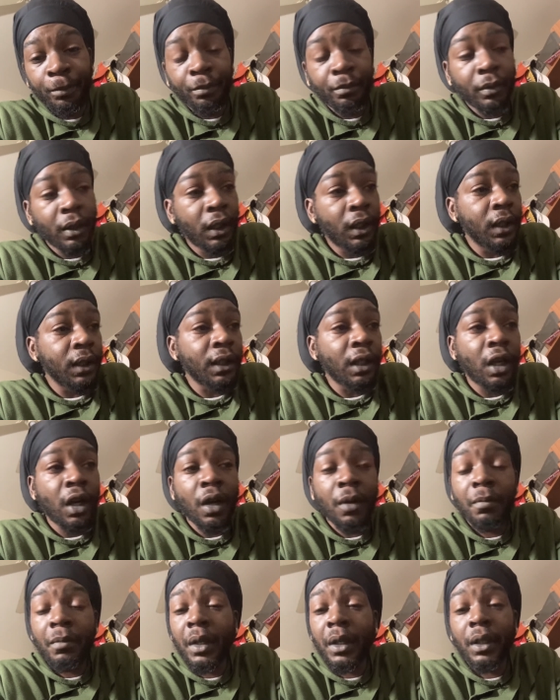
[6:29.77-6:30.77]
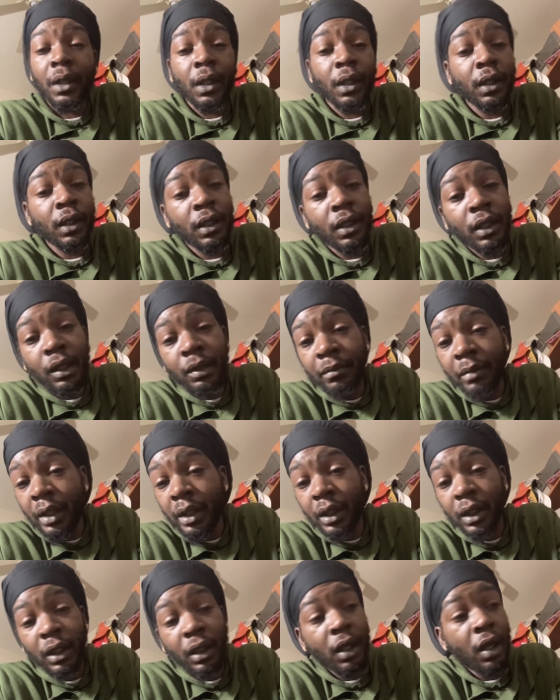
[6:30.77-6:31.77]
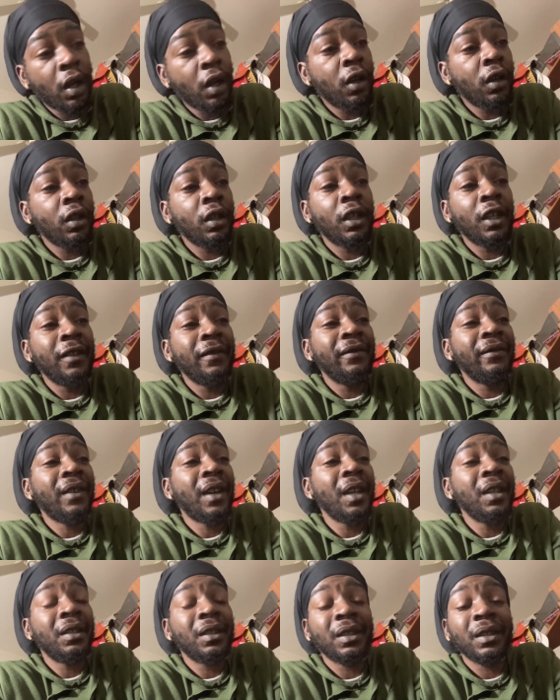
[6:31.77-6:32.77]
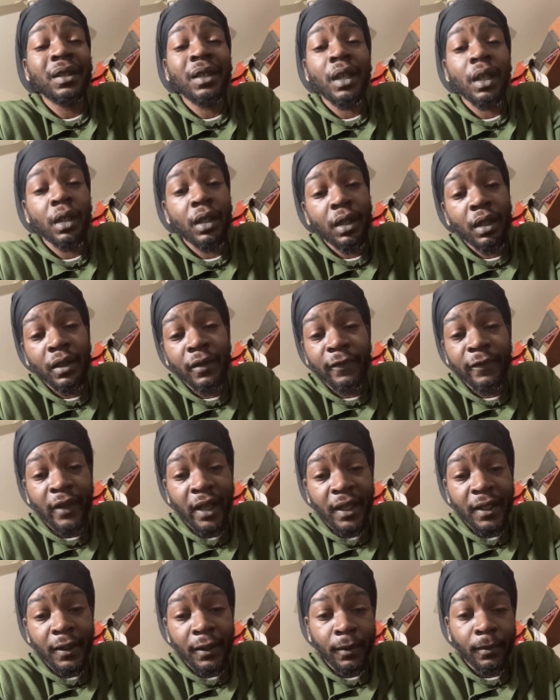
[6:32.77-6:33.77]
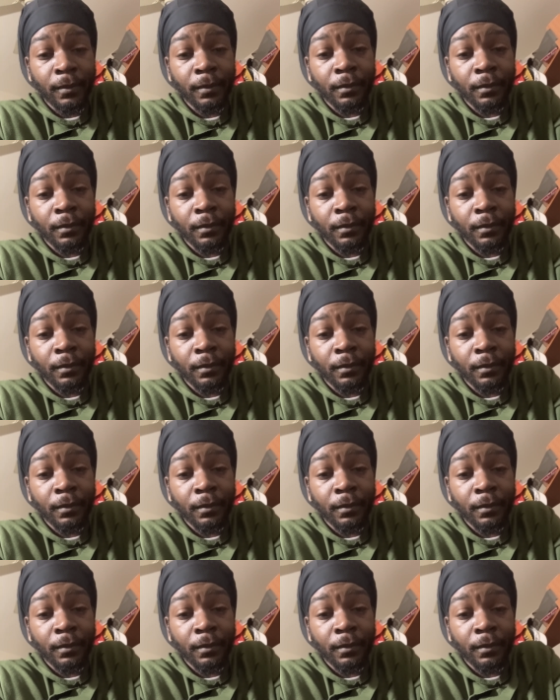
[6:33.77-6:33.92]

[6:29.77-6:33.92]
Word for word: Because all money ain't good money and all advice is not good advice.